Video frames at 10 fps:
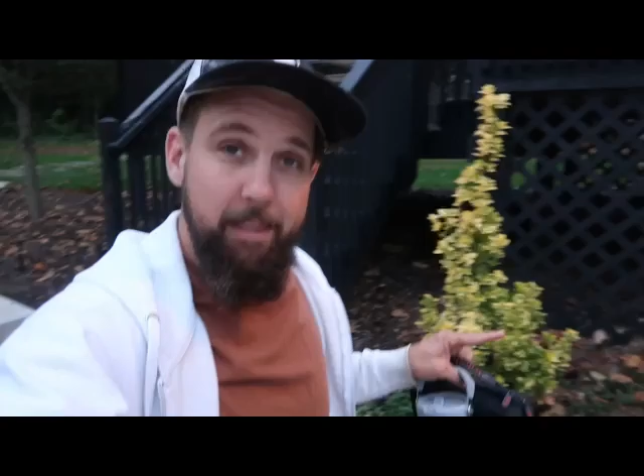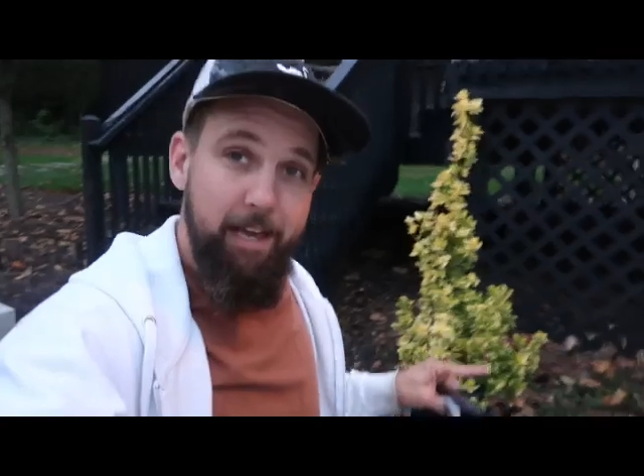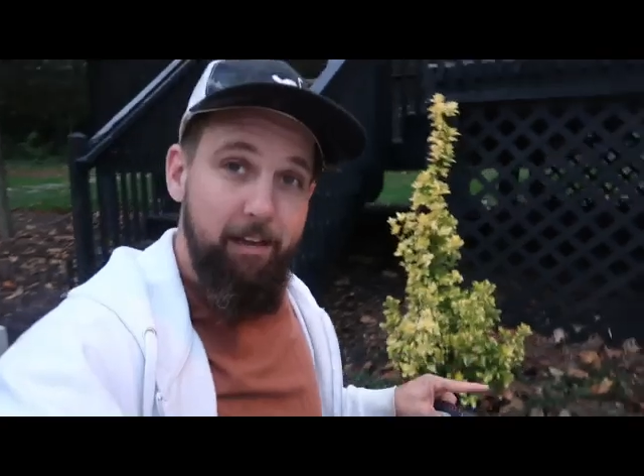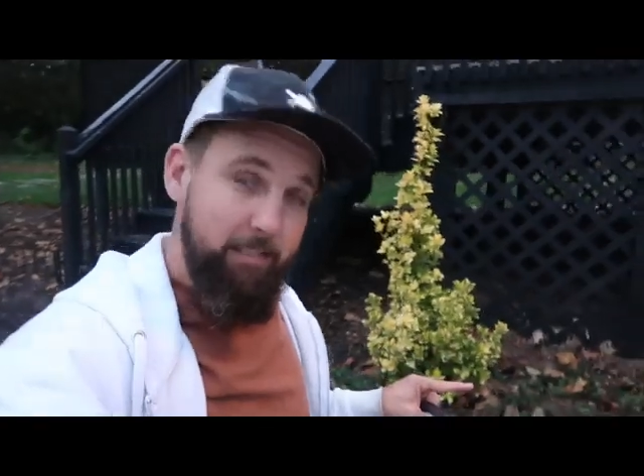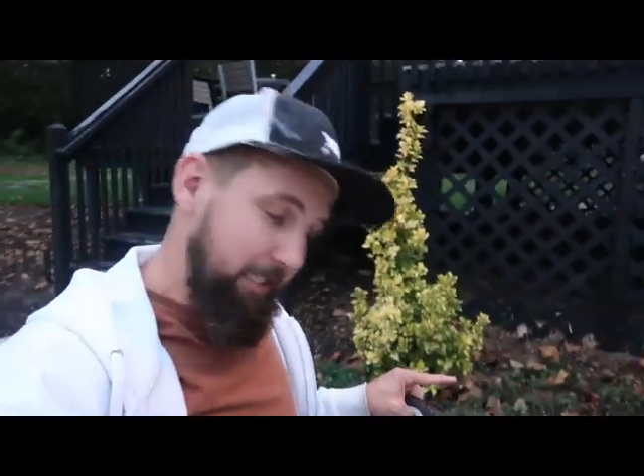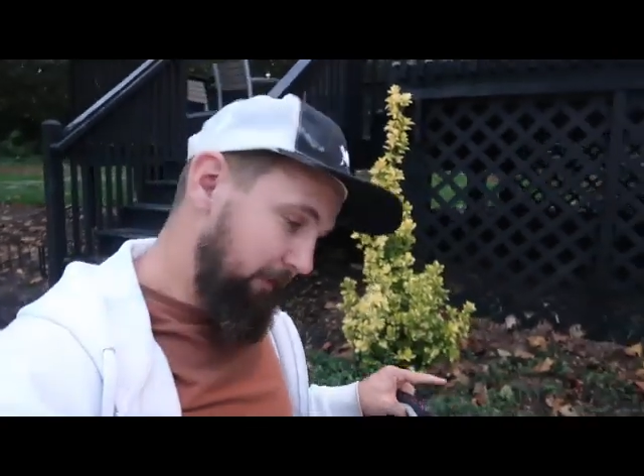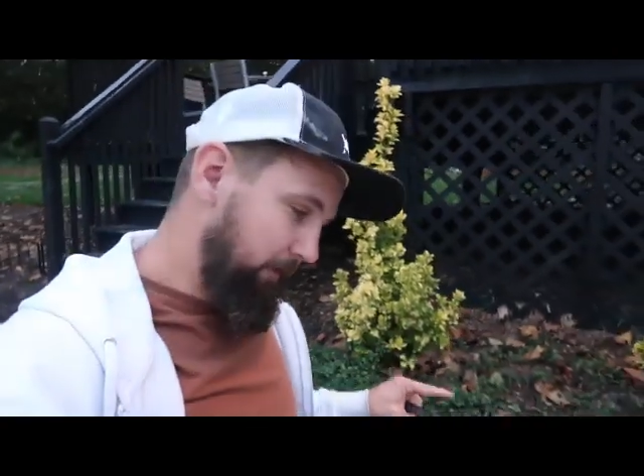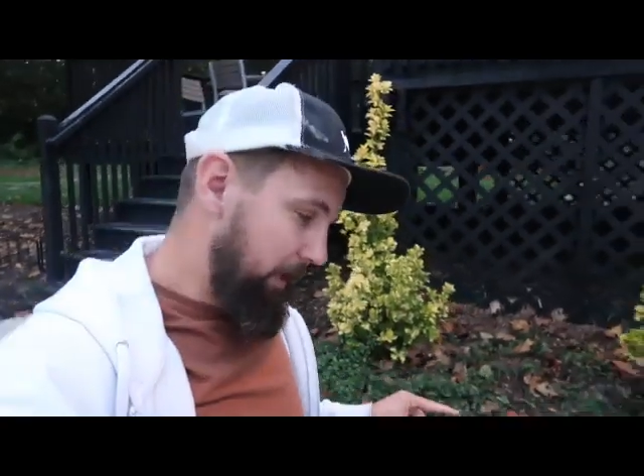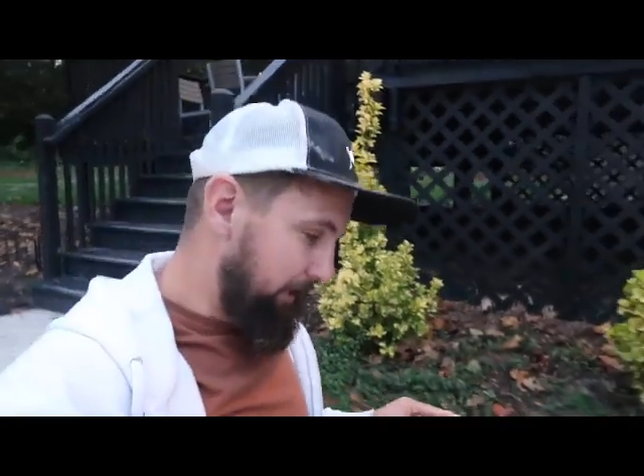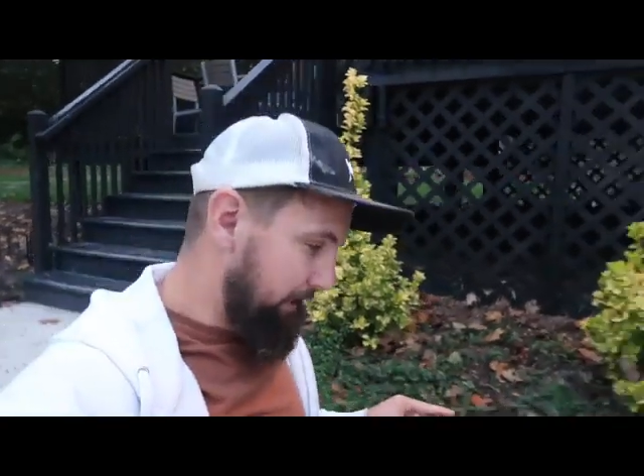the house isn't
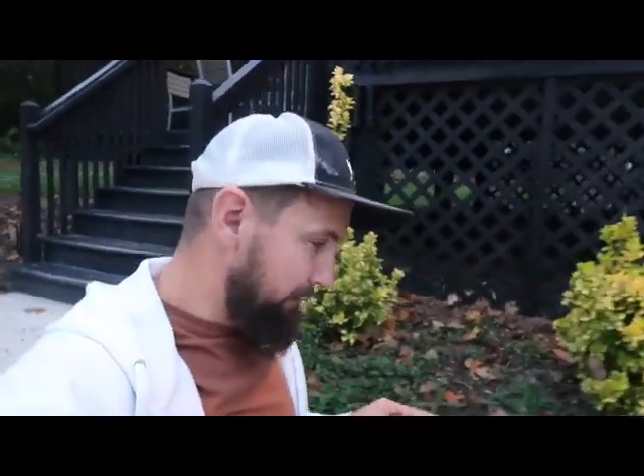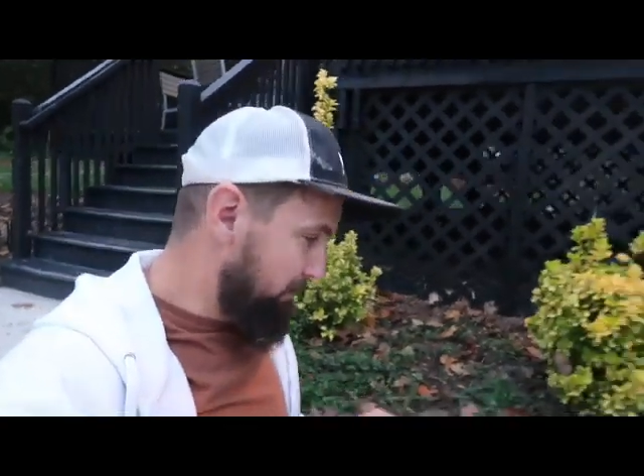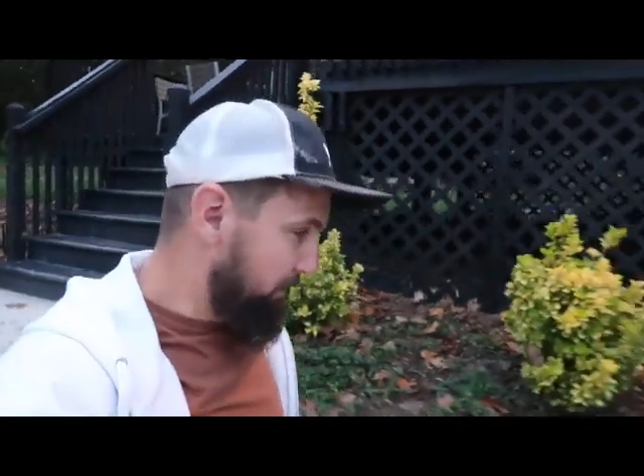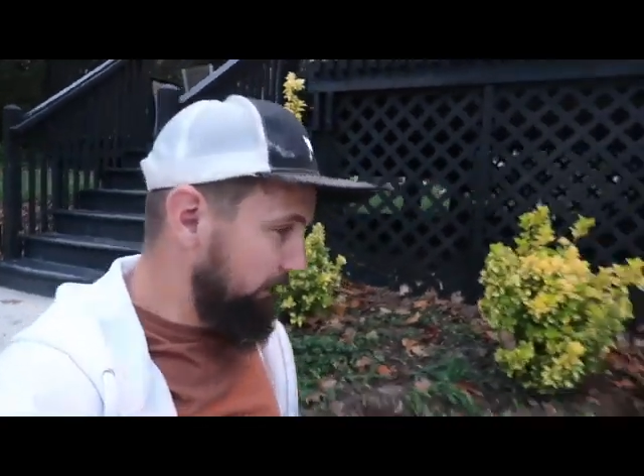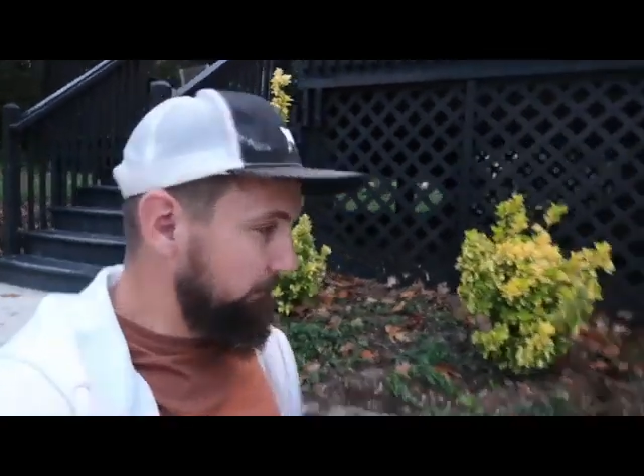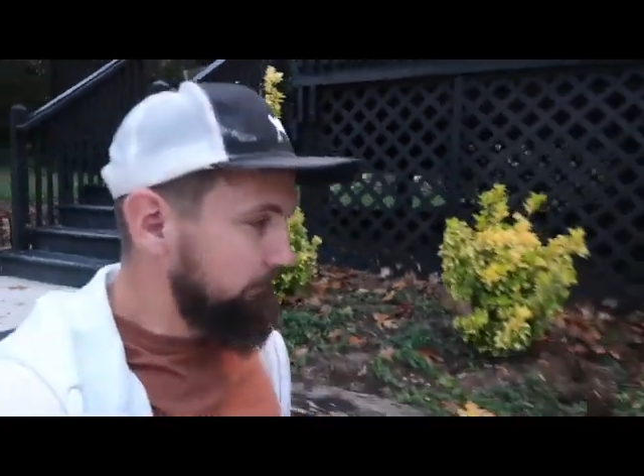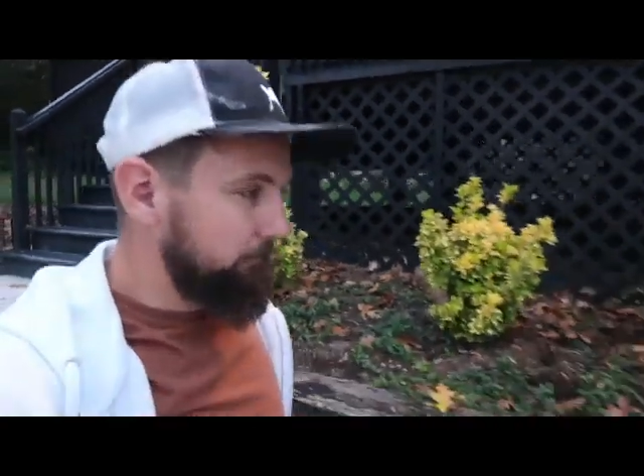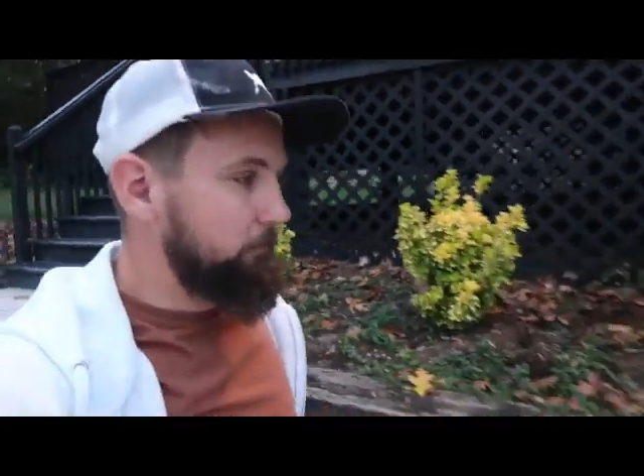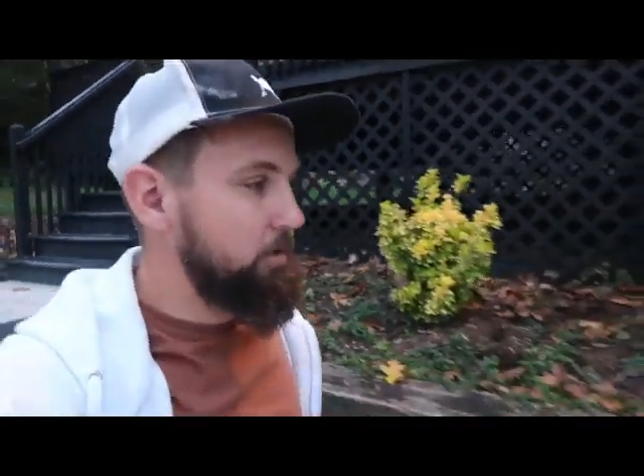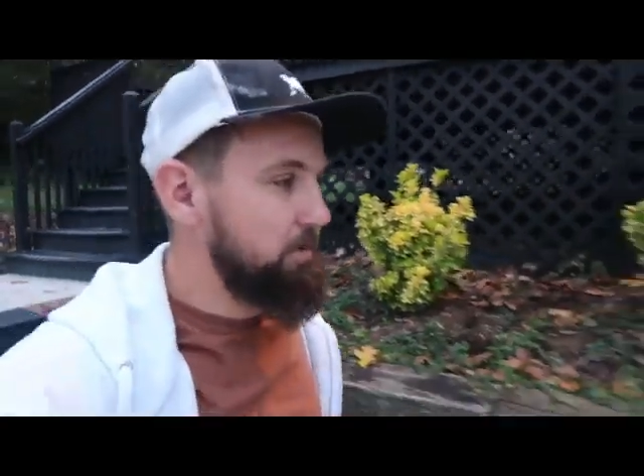flooded this morning,
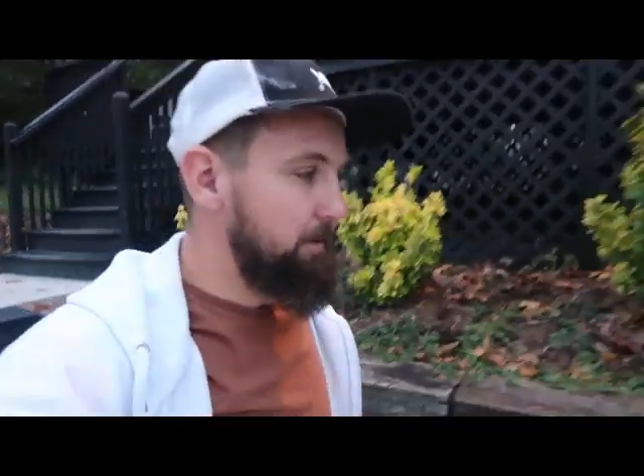which